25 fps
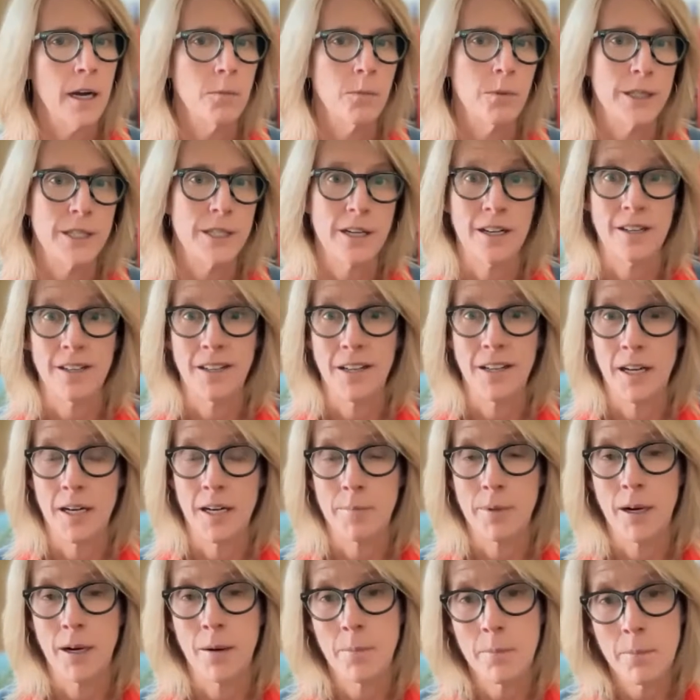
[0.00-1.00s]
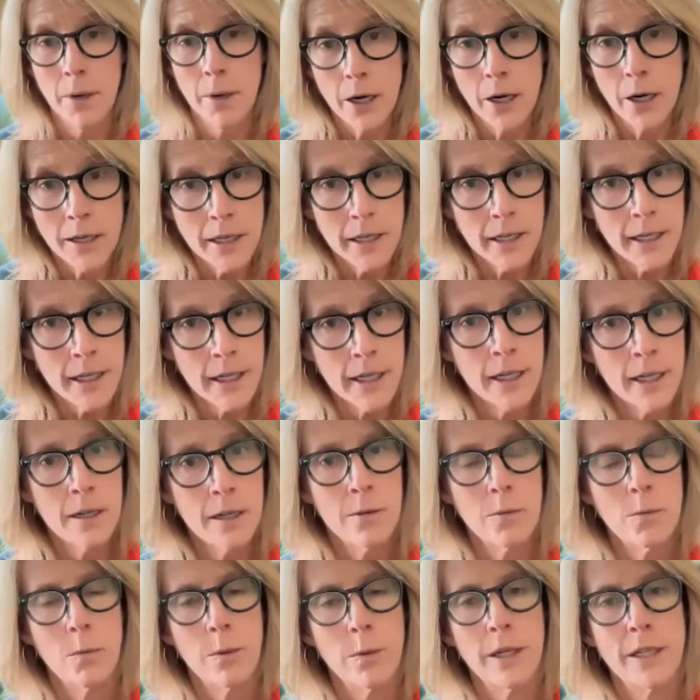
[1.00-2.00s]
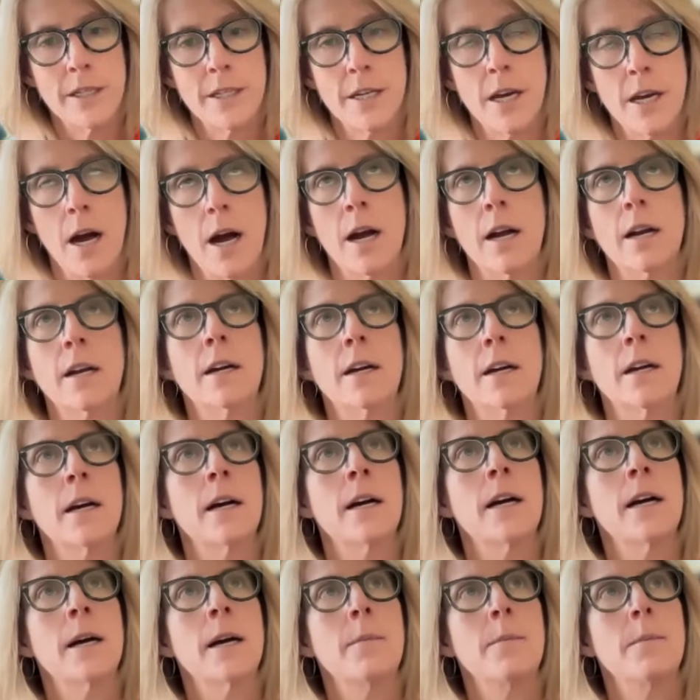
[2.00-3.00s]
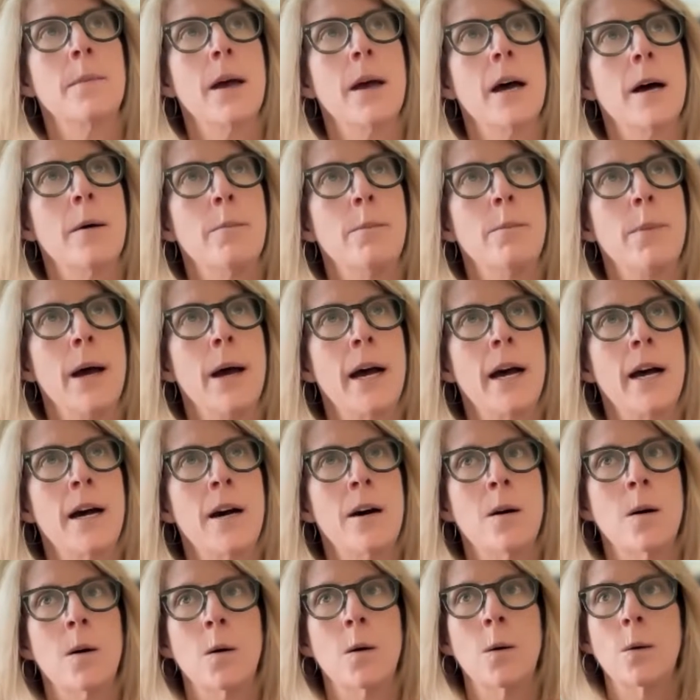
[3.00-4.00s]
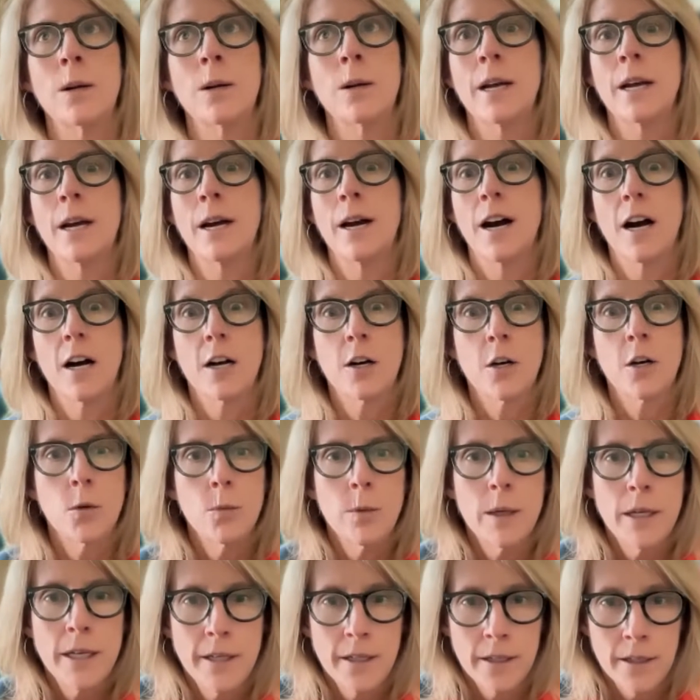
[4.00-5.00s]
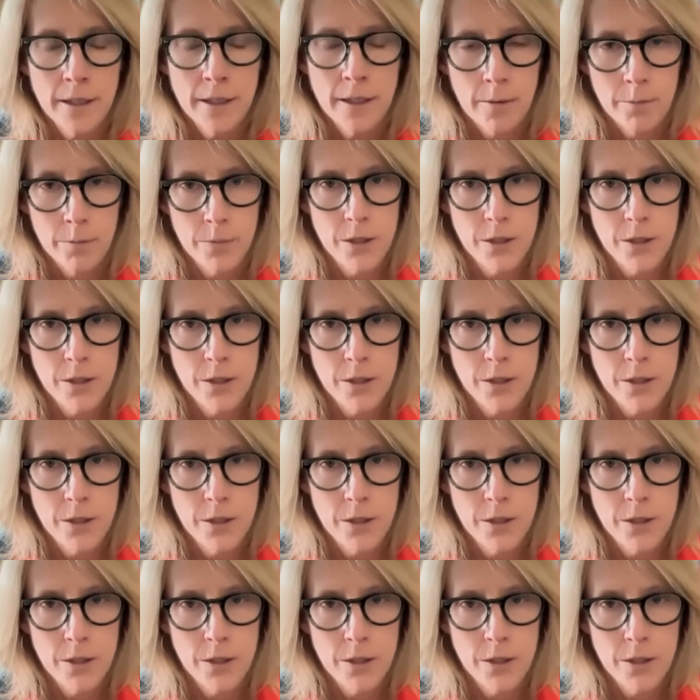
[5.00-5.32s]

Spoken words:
We talk a lot about marketing. We talk about a curriculum.